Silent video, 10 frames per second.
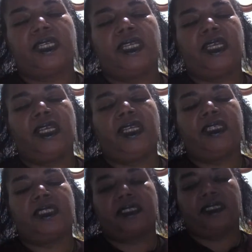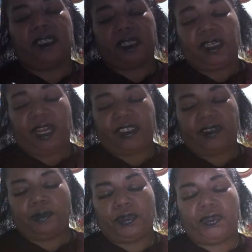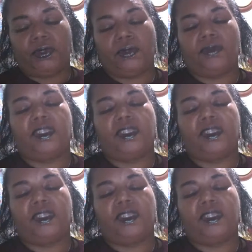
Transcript: is connected with you.